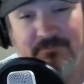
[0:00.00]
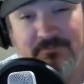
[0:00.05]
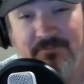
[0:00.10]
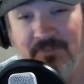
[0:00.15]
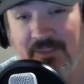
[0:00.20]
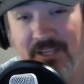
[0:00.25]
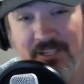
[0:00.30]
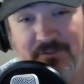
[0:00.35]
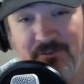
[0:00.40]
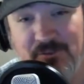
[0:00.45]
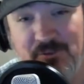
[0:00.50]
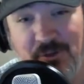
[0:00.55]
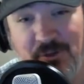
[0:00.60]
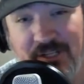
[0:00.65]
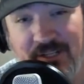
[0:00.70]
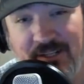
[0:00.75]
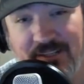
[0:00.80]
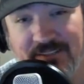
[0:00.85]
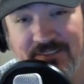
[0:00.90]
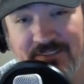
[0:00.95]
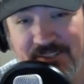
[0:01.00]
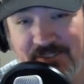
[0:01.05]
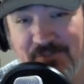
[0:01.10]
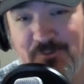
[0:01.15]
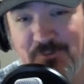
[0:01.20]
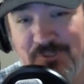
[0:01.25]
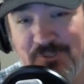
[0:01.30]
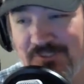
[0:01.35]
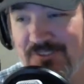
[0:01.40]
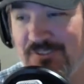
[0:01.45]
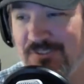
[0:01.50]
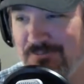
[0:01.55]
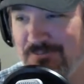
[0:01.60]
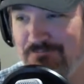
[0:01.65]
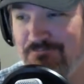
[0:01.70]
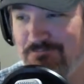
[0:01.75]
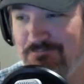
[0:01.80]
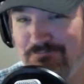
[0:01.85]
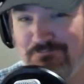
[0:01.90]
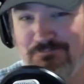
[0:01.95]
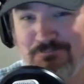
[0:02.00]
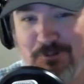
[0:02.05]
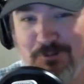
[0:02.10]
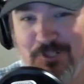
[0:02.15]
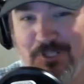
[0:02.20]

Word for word: thanks for joining us. This was really